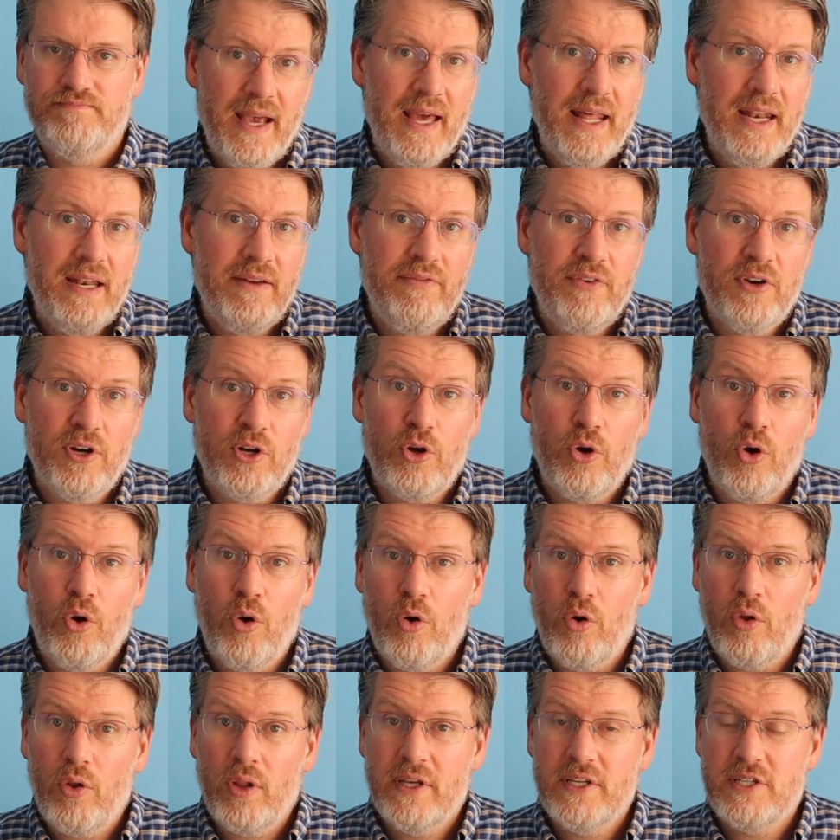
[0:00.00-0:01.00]
And if your
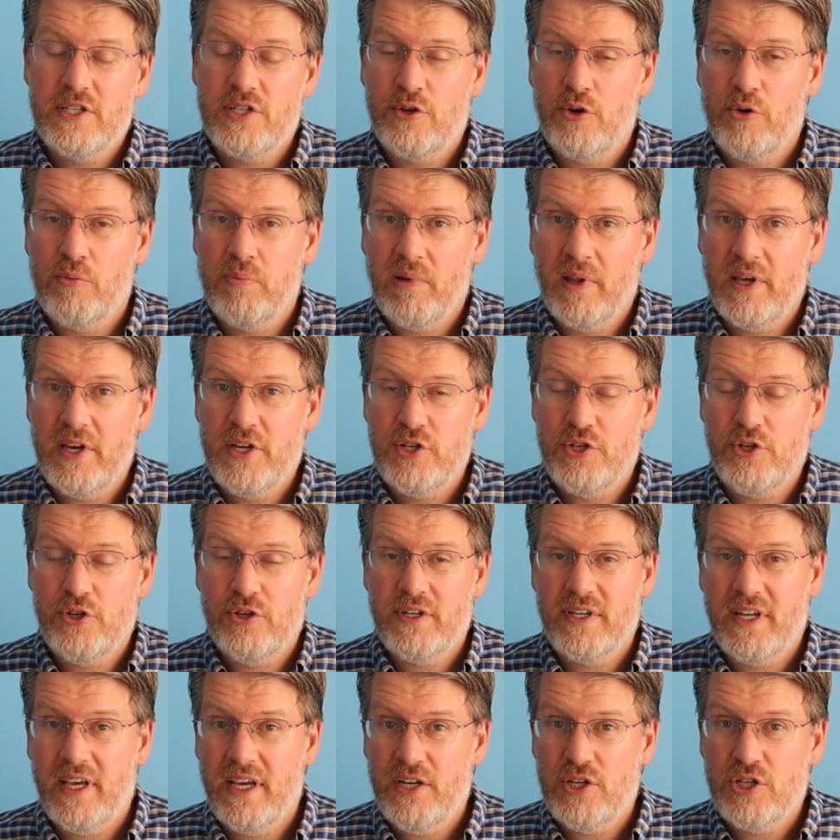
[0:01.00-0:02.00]
goal is to replace your
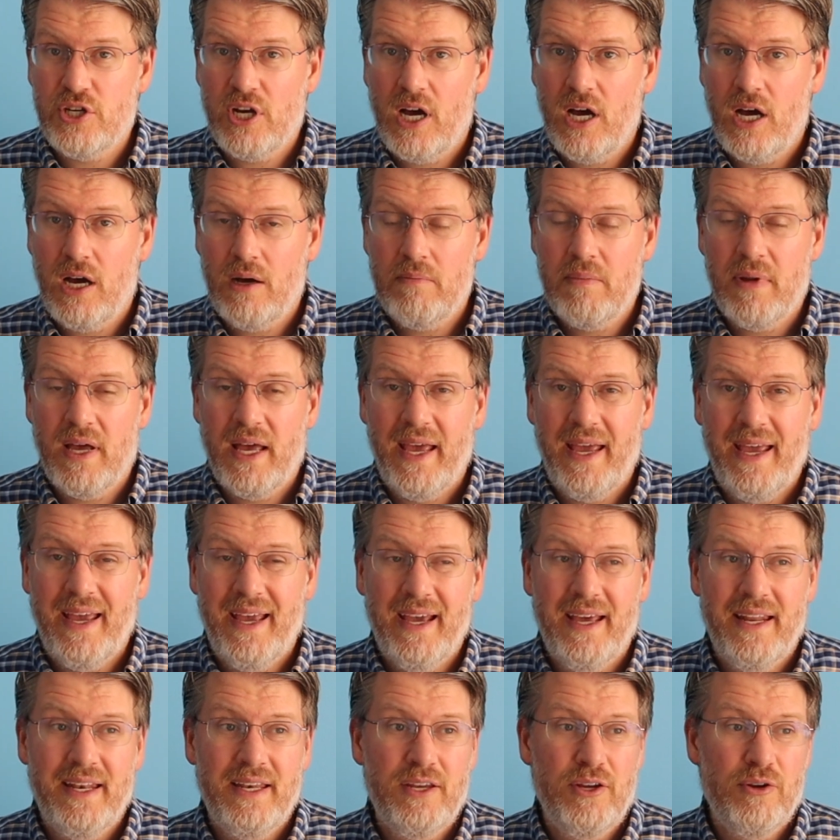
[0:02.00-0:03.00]
day job
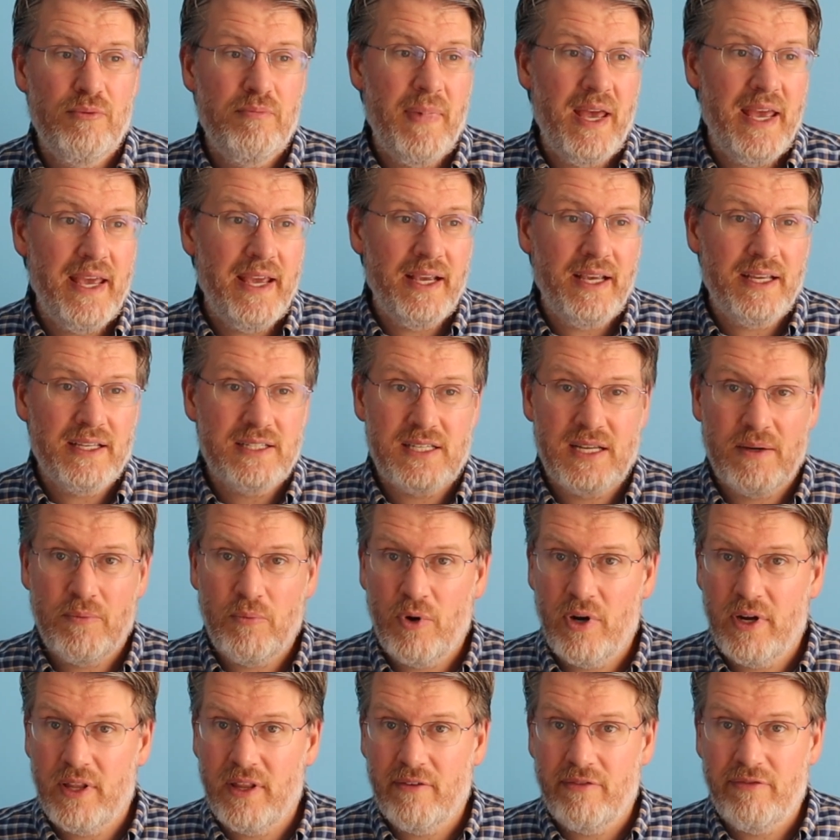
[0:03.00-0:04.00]
and you make
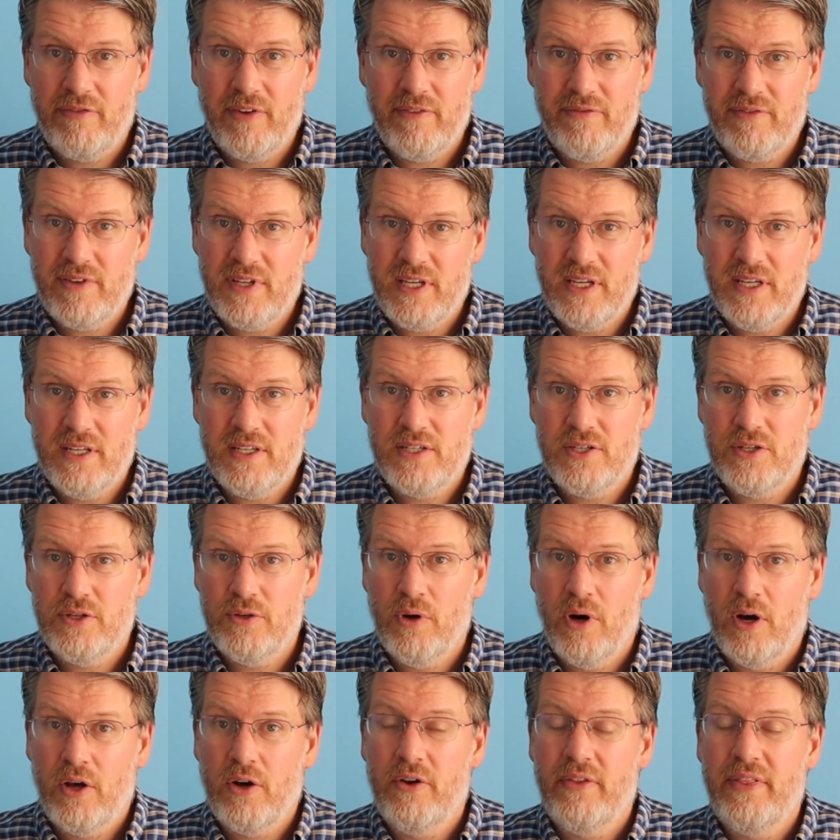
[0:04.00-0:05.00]
somewhere in the $50,000
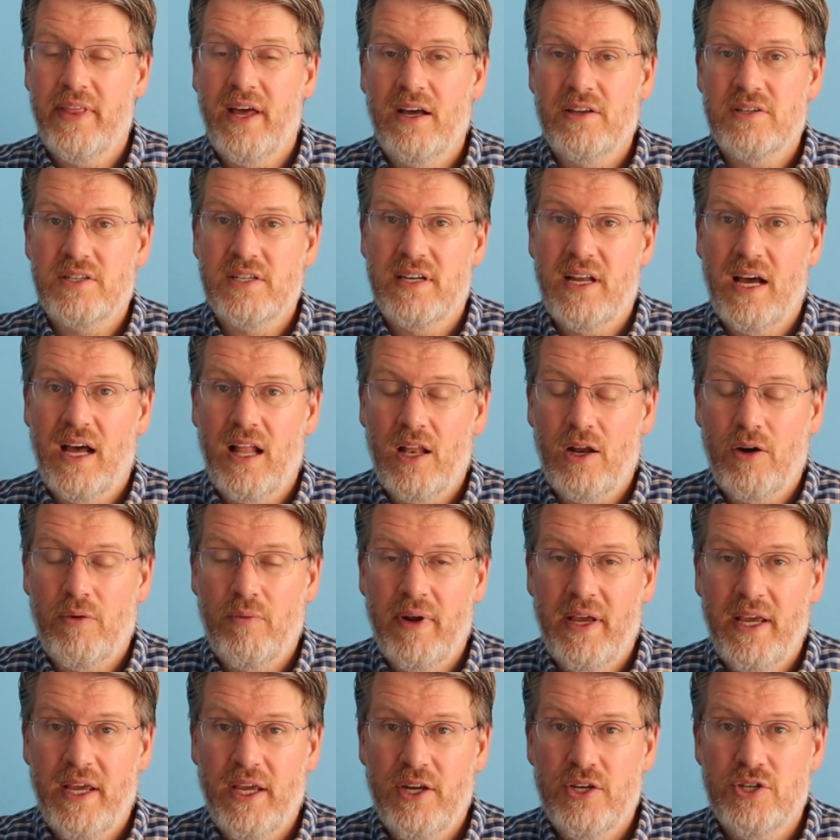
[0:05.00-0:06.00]
to $100,000
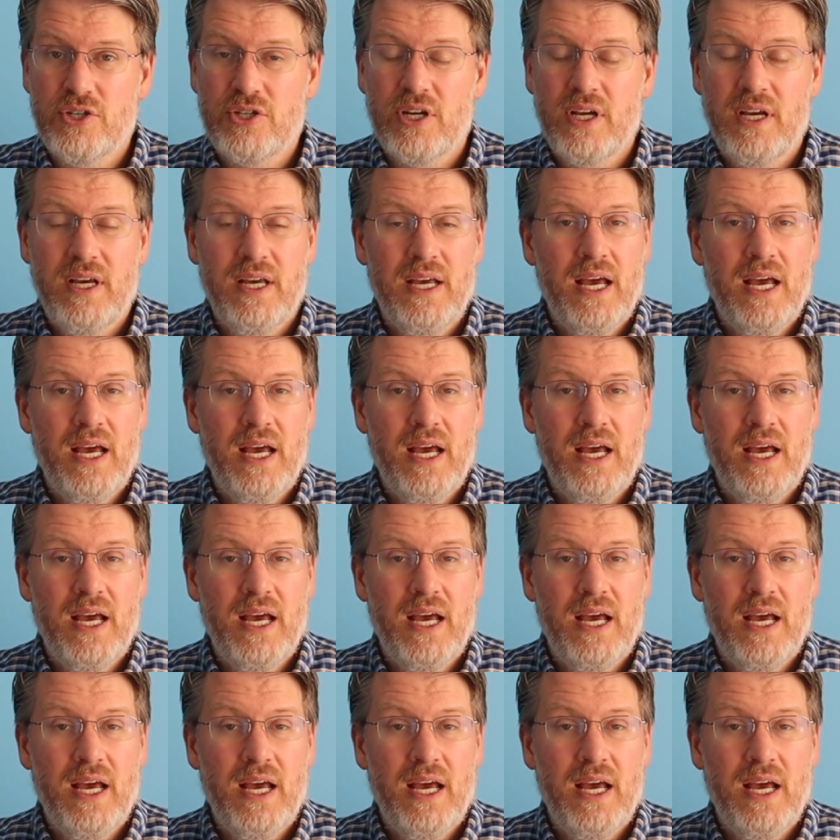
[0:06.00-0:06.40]
range,